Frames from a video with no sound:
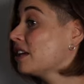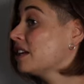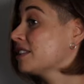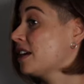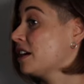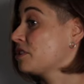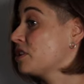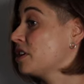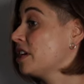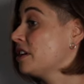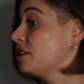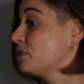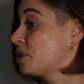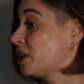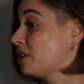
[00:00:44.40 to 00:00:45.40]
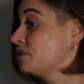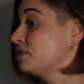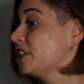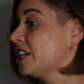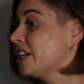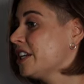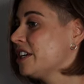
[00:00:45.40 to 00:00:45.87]
that it's actually, you can
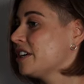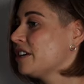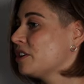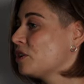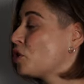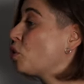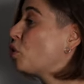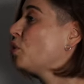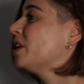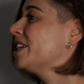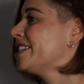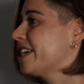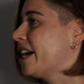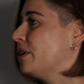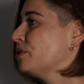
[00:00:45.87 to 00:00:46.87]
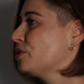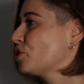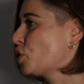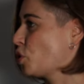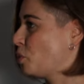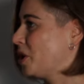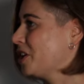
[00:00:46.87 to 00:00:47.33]
really cool it down
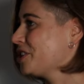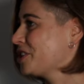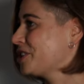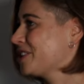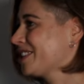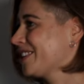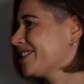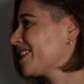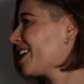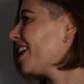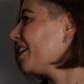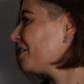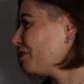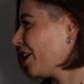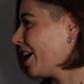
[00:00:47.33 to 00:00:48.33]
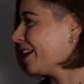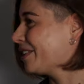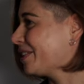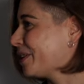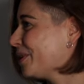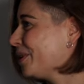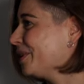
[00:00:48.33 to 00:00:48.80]
so much, because I like flying in
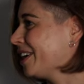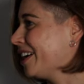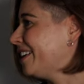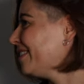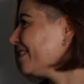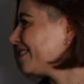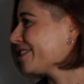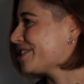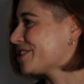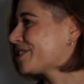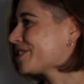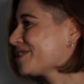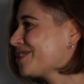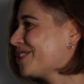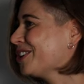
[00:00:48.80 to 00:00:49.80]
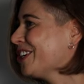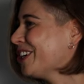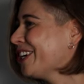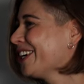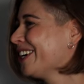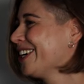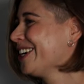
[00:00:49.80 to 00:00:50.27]
the cold air. It's just stronger.
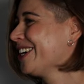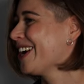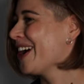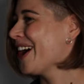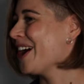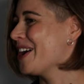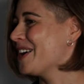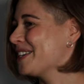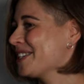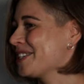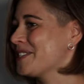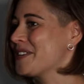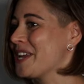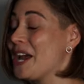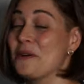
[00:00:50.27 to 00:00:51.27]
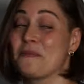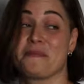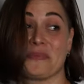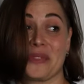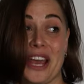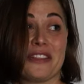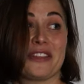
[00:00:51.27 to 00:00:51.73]
So yeah,
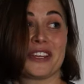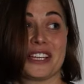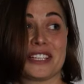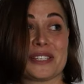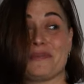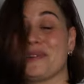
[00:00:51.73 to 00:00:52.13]
I think it's